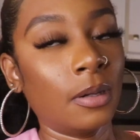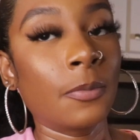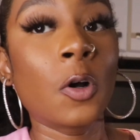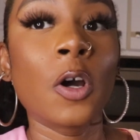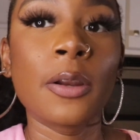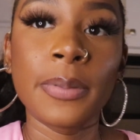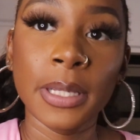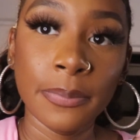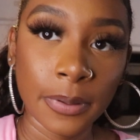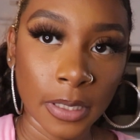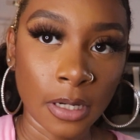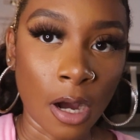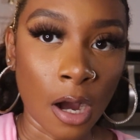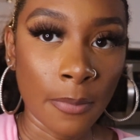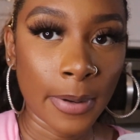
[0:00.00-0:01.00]
I'm going to be
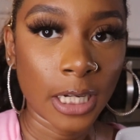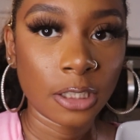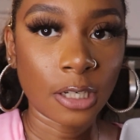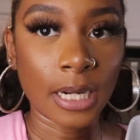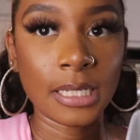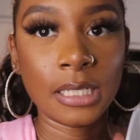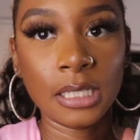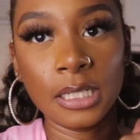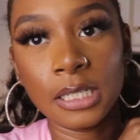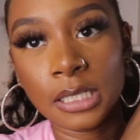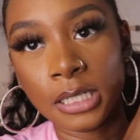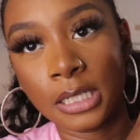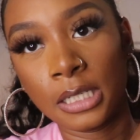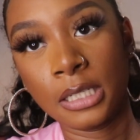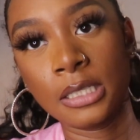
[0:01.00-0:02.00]
putting all my dry
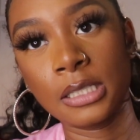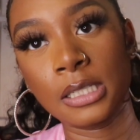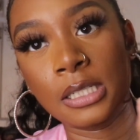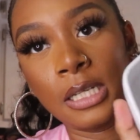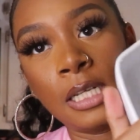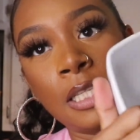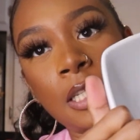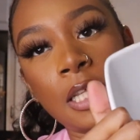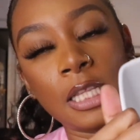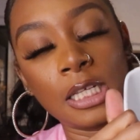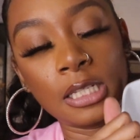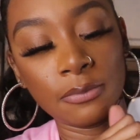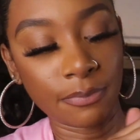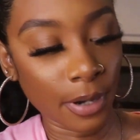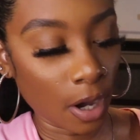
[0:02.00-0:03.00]
seasonings into
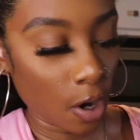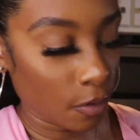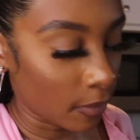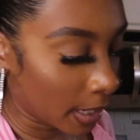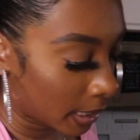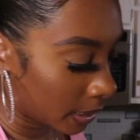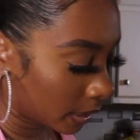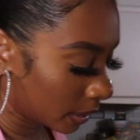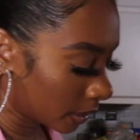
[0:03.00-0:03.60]
this bowl right